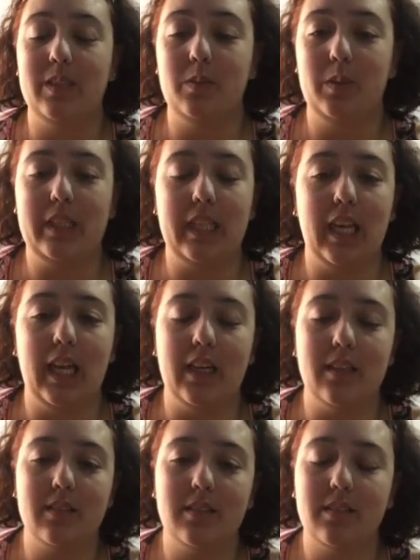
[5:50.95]
with the
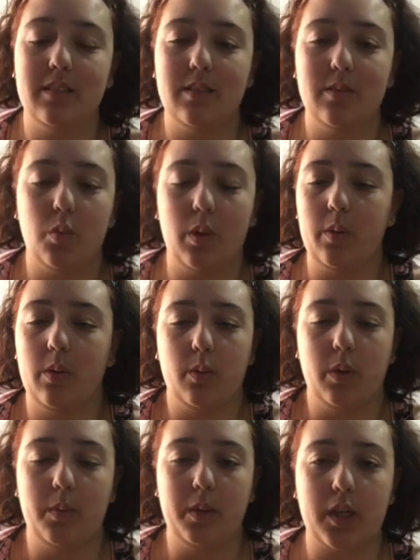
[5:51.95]
last, what was
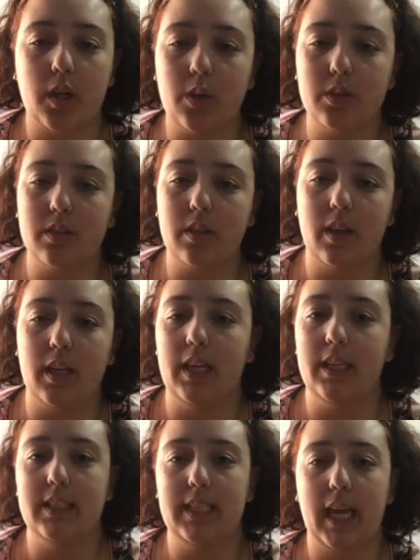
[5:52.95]
one of my goals, I
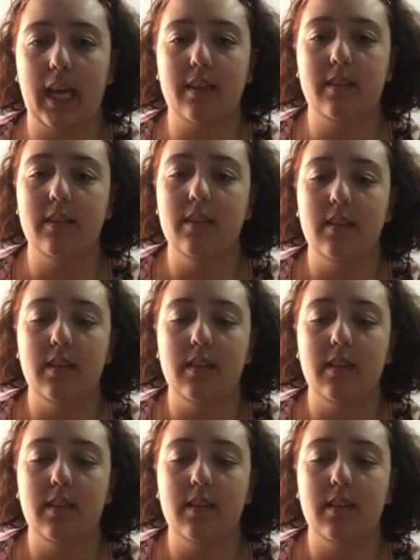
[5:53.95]
needed to get